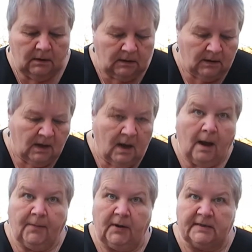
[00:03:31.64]

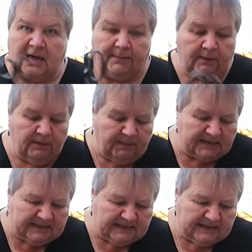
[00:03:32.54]
I'm going to tap it with my
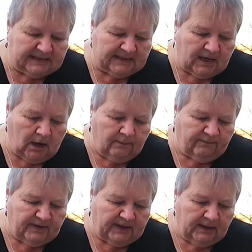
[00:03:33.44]
scissors and
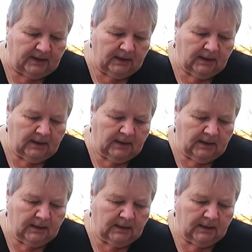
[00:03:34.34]
hopefully
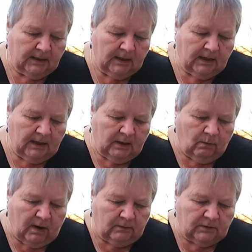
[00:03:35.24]
it
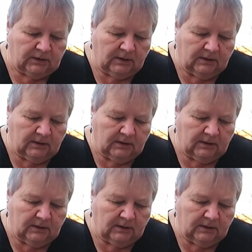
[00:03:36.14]
won't